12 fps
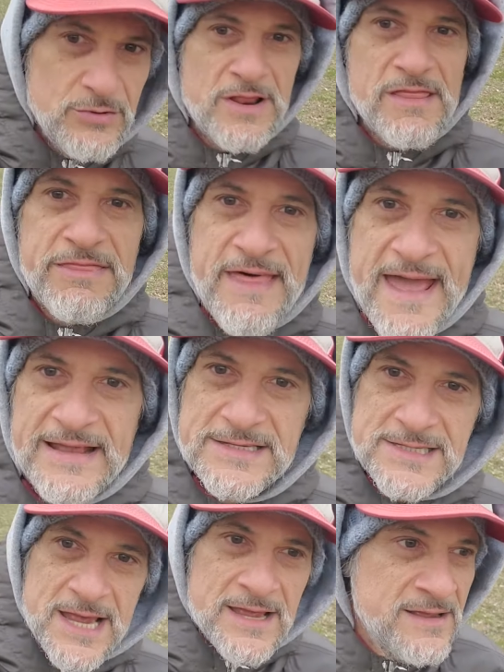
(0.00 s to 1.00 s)
and
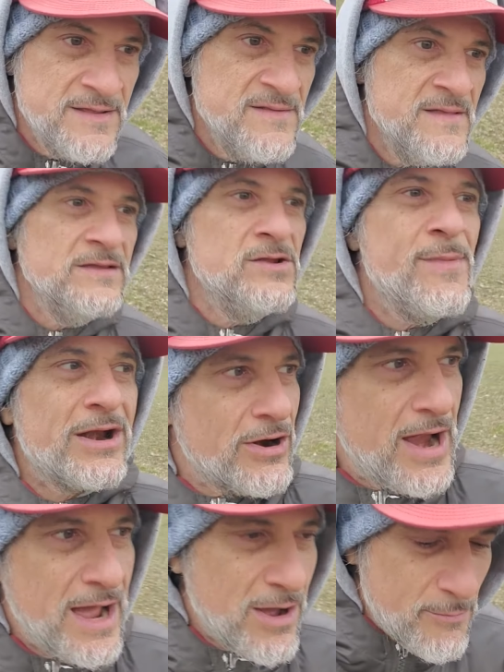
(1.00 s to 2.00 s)
thanks no matter
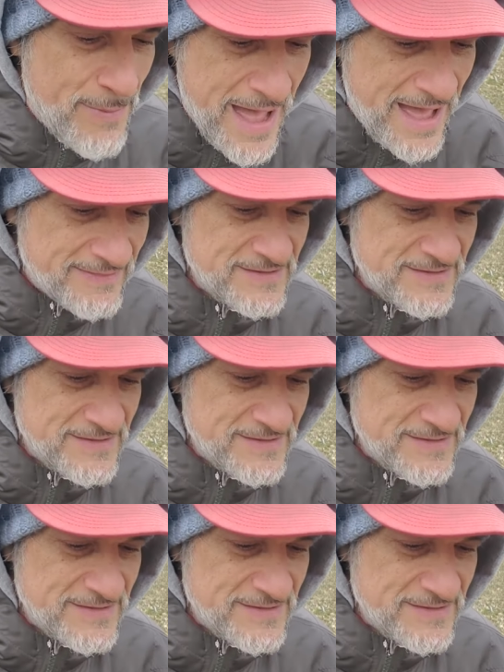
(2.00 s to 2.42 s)
how bad